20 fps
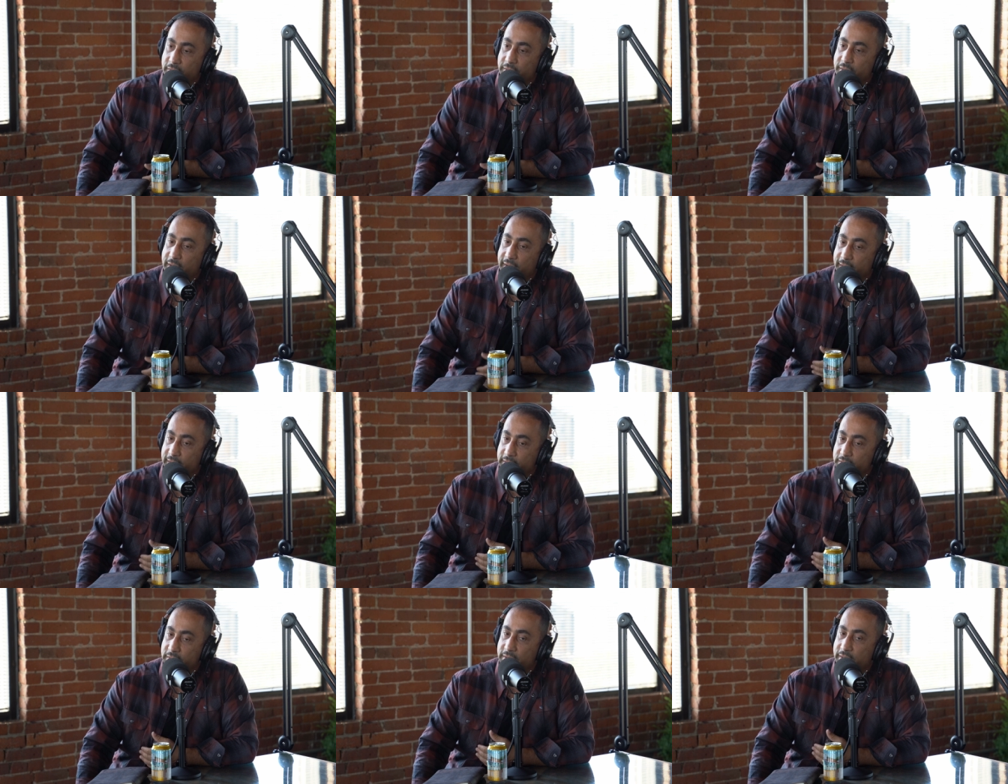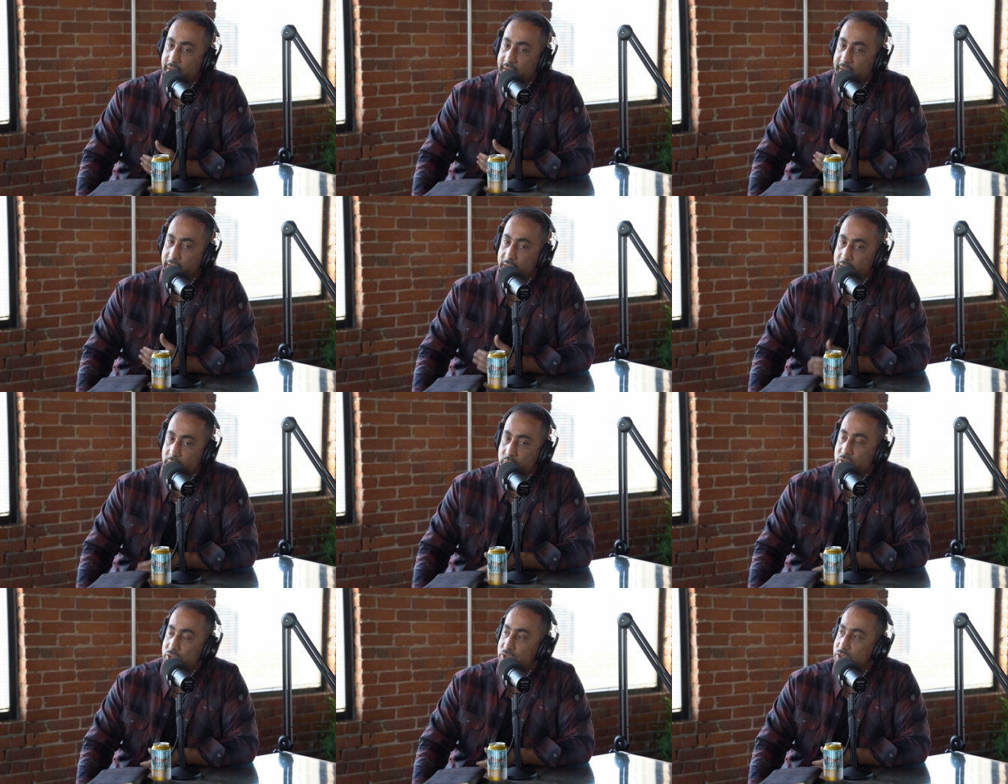that
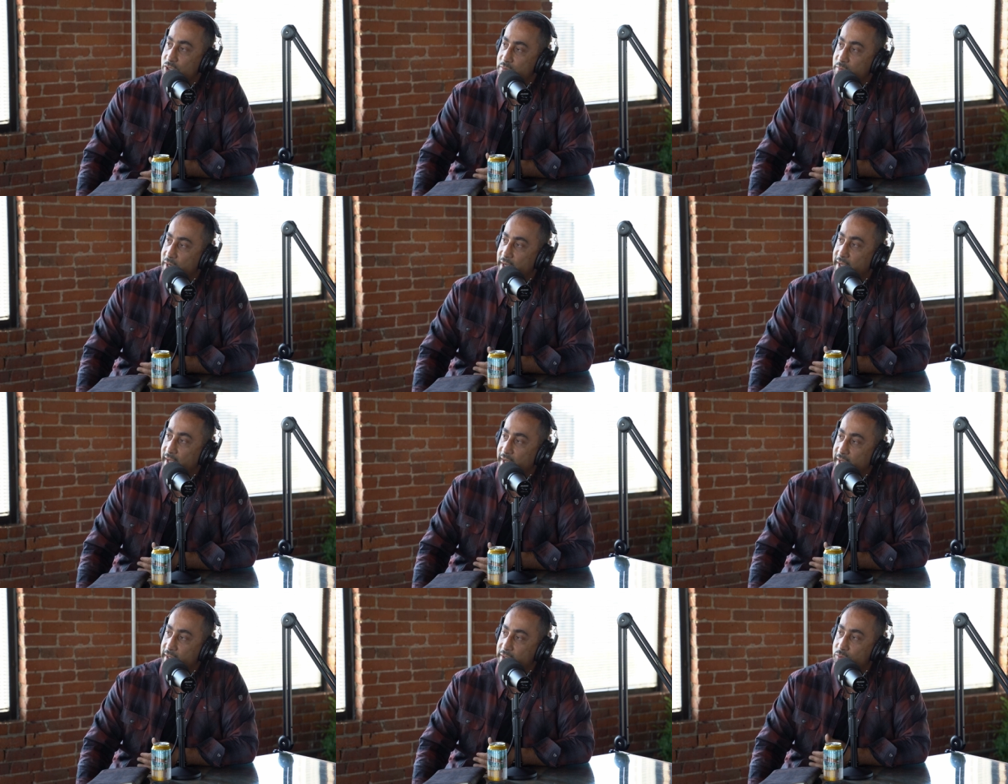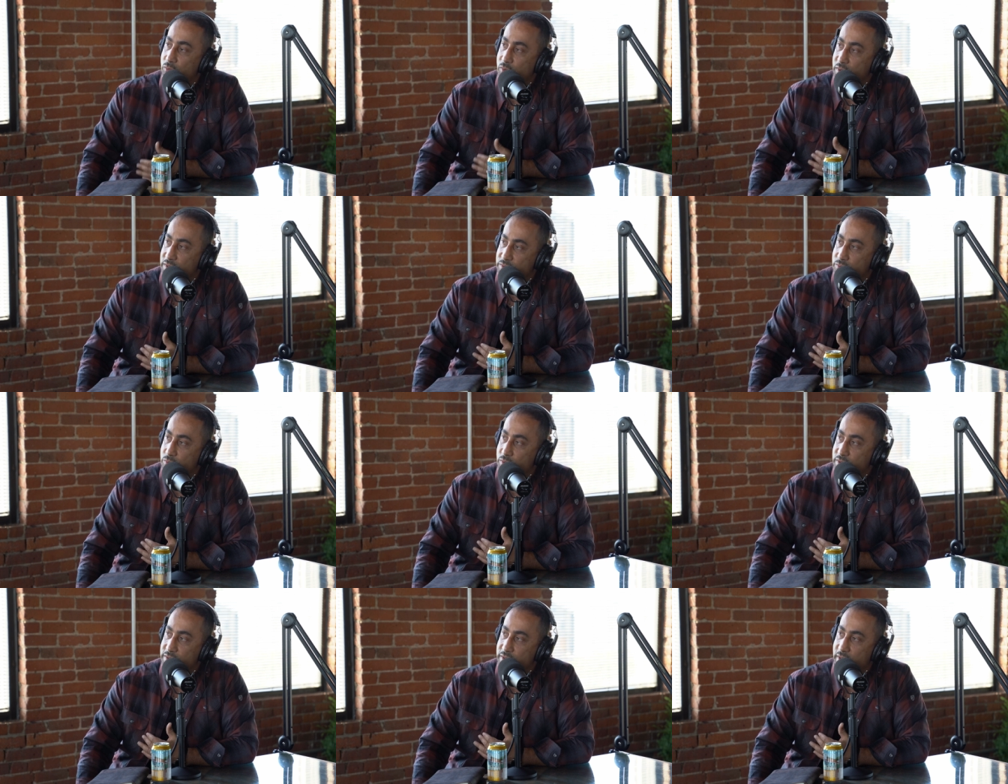image in my head
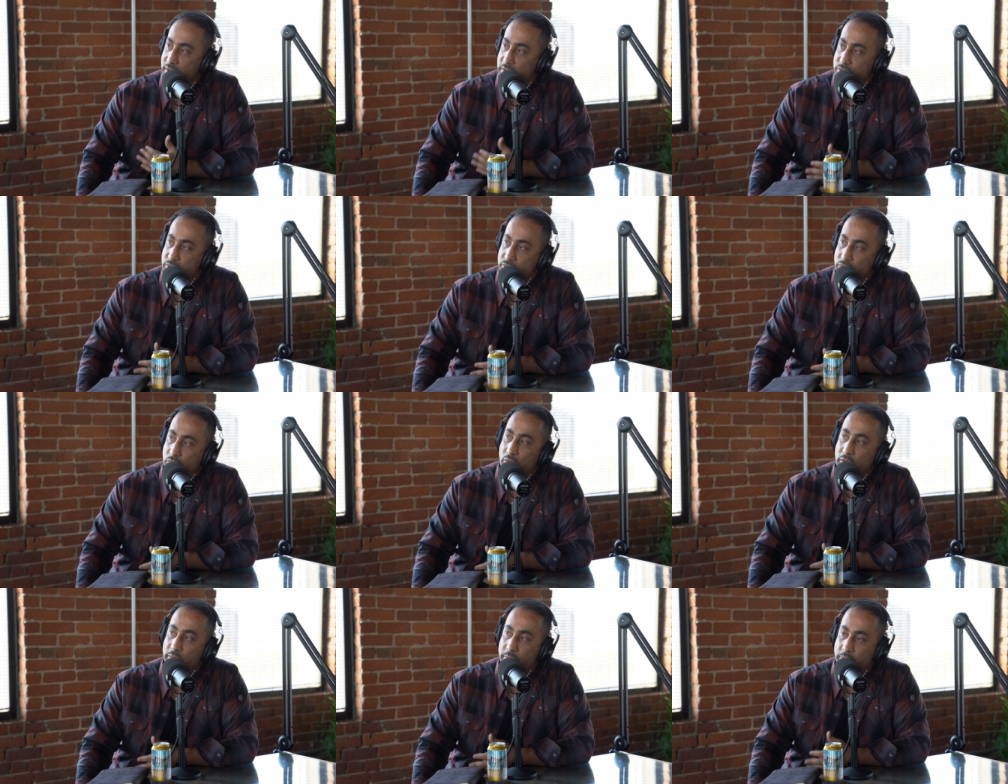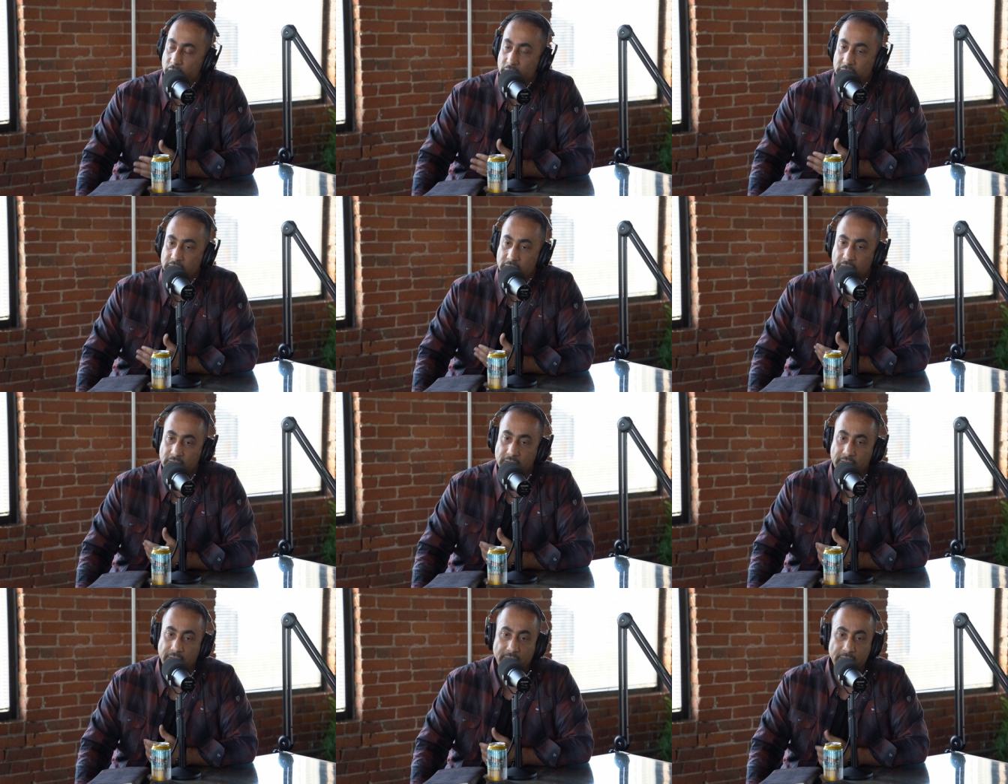was so
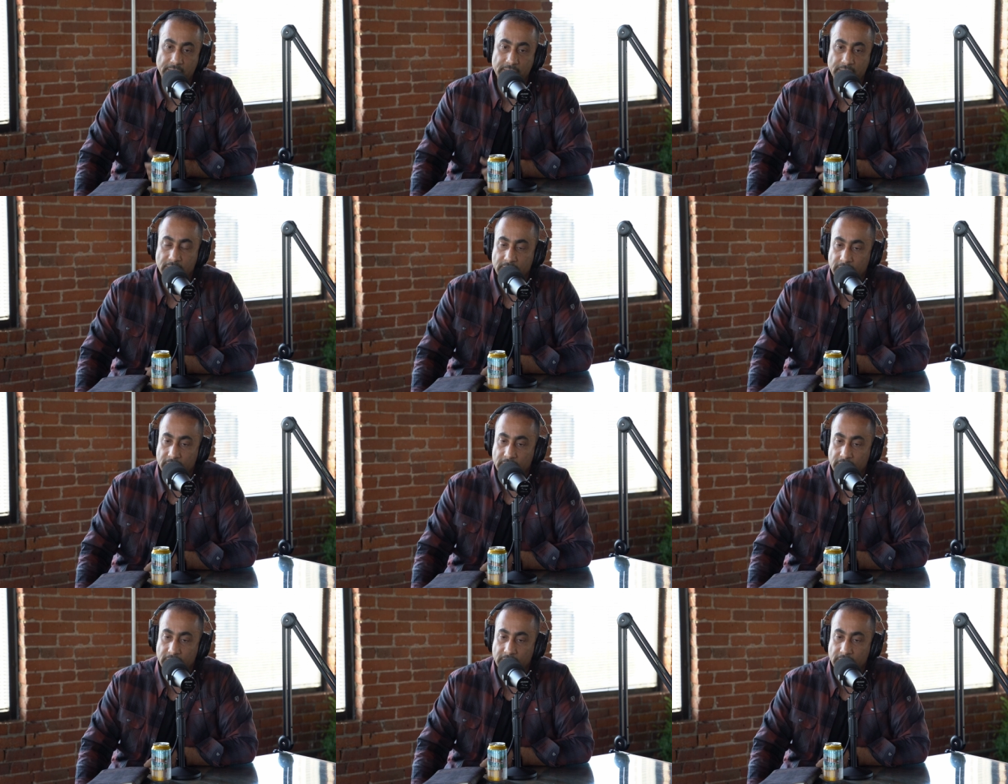imprinted that